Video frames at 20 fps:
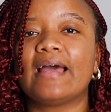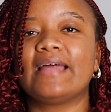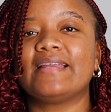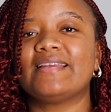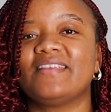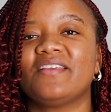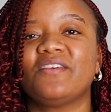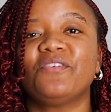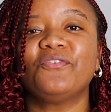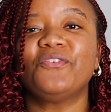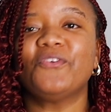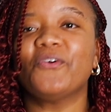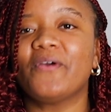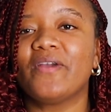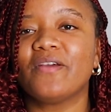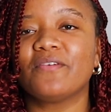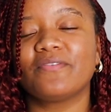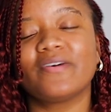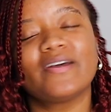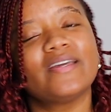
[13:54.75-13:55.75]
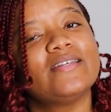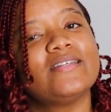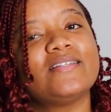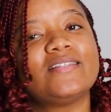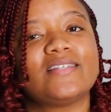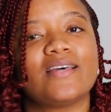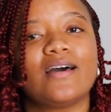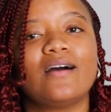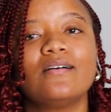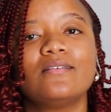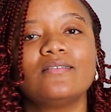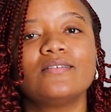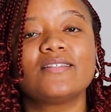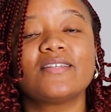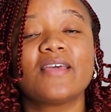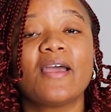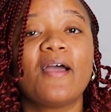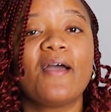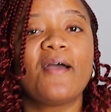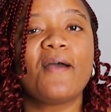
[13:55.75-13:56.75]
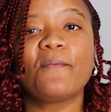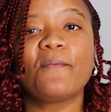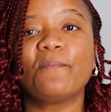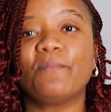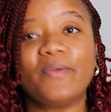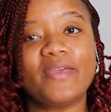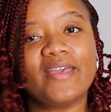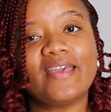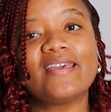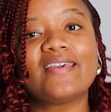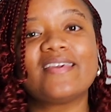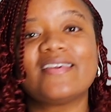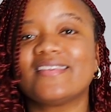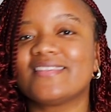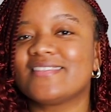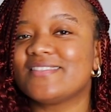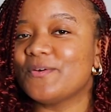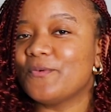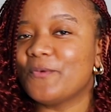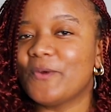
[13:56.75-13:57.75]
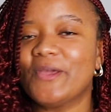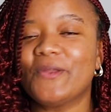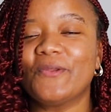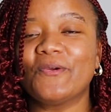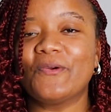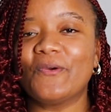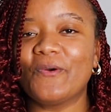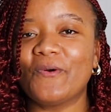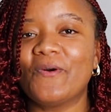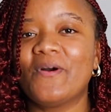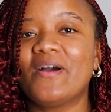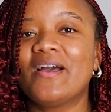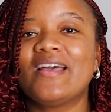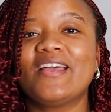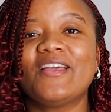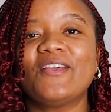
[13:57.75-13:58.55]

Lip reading: and if you're ever in doubt, pink is the way to go.